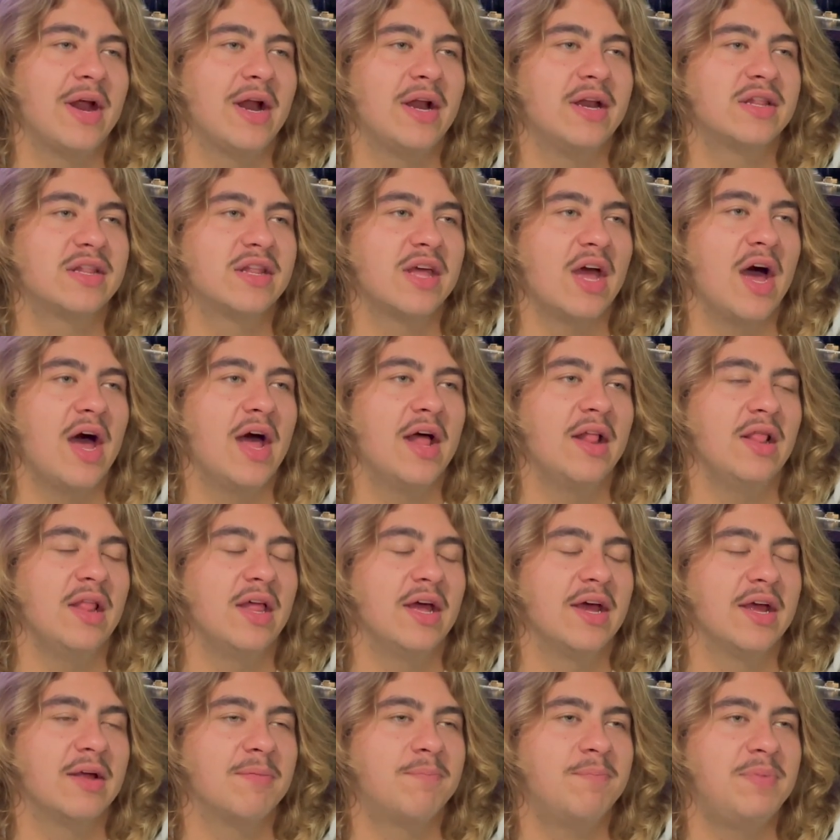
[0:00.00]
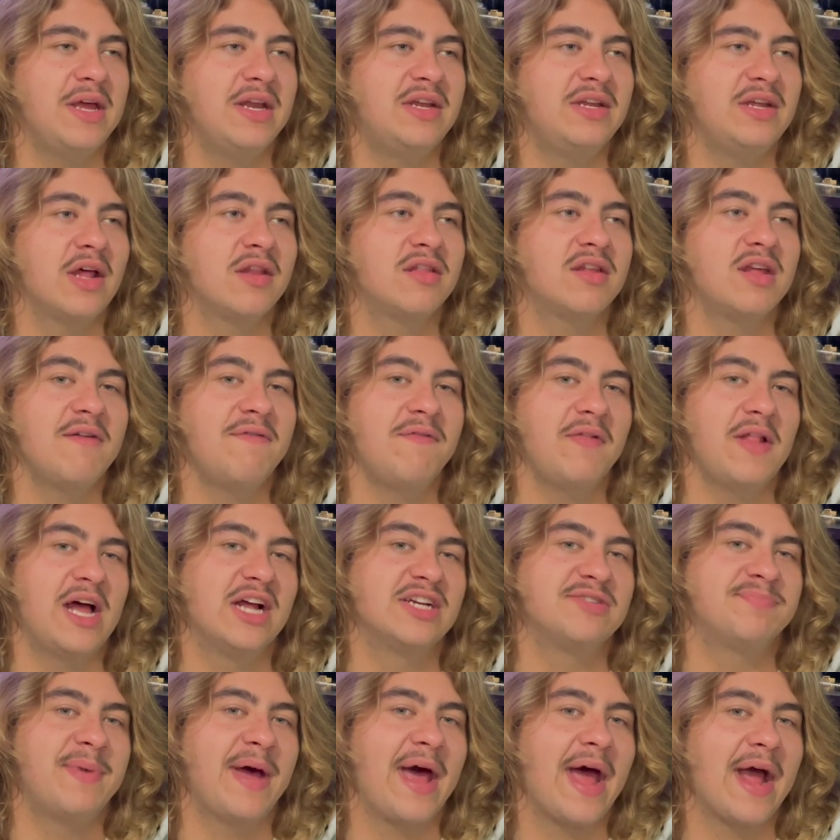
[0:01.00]
I just got, like, PTSD
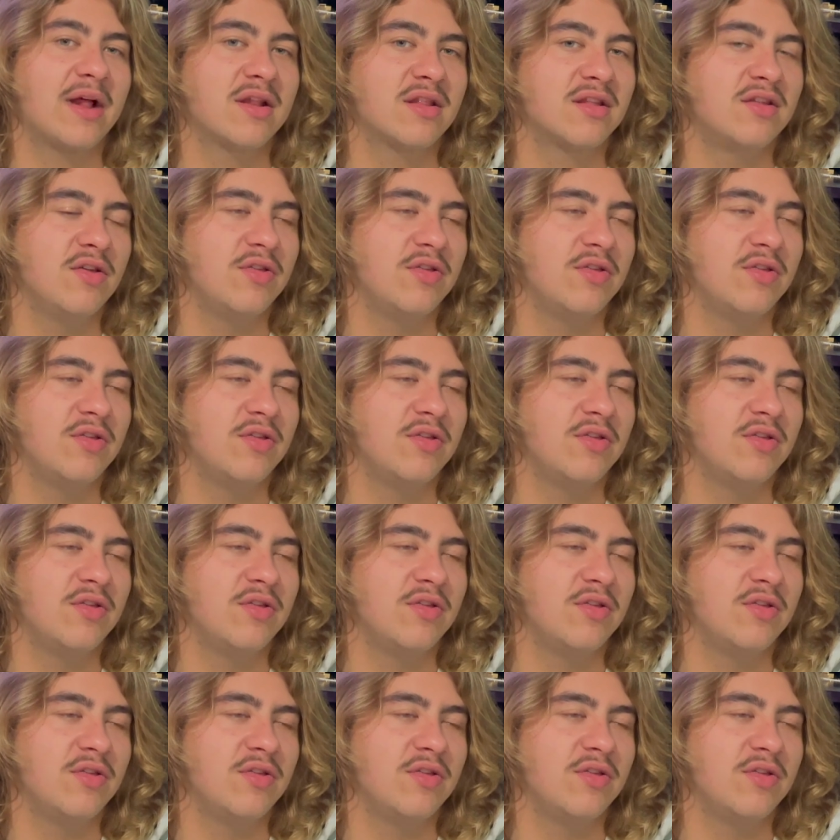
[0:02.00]
flashbacks